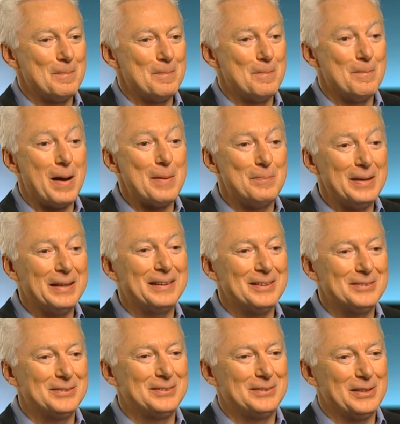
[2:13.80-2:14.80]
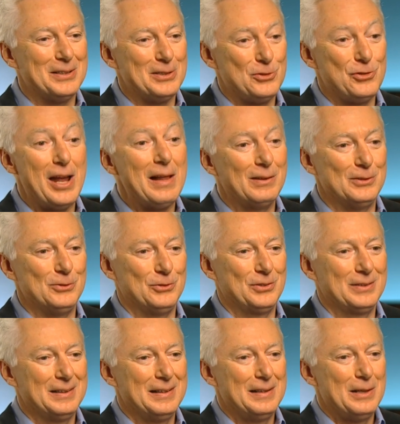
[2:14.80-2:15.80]
my biggest
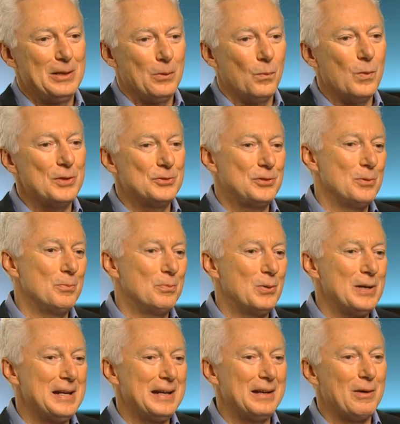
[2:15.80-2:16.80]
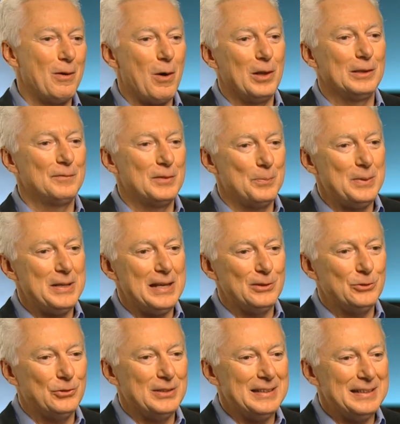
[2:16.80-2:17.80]
challenge was to bring all of the
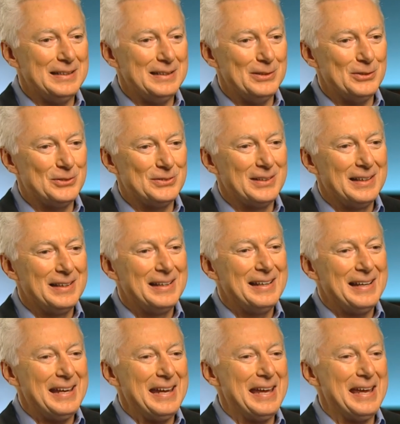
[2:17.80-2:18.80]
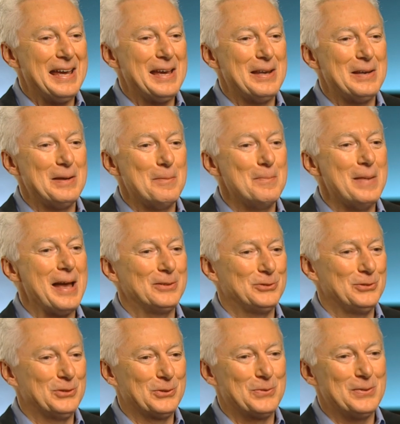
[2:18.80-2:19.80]
PhDs and
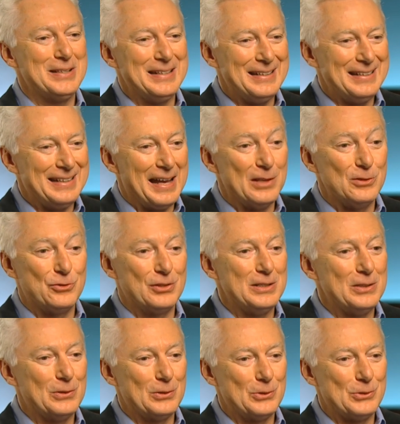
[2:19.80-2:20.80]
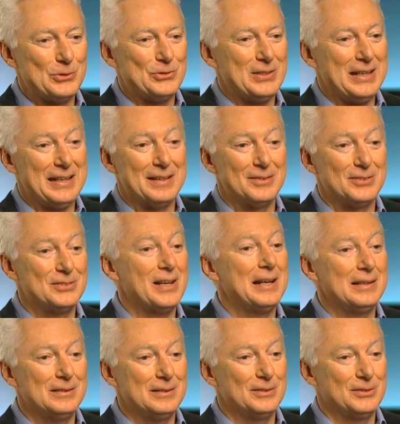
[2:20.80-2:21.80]
master degree engineers and
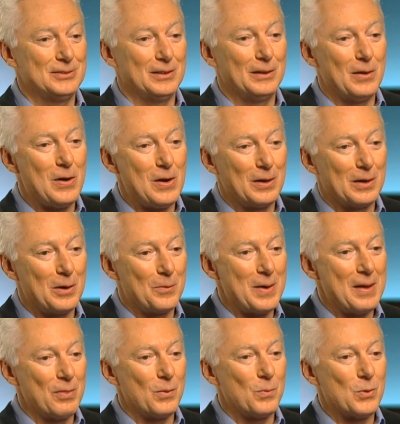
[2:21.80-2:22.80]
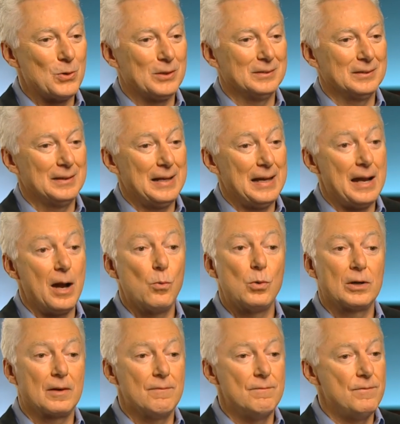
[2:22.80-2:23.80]
scientists along around the world. And I
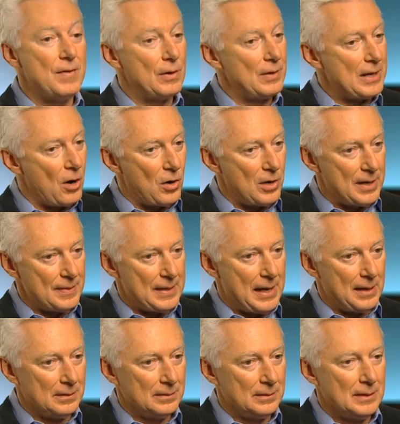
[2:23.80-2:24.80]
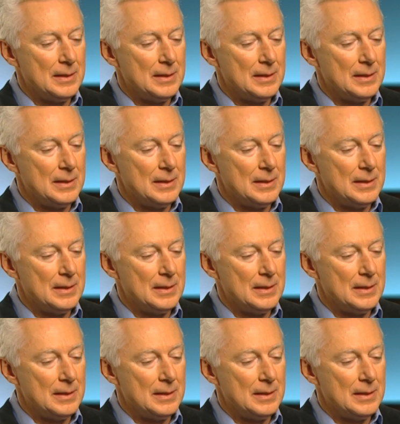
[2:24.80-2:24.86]
worked very hard on that.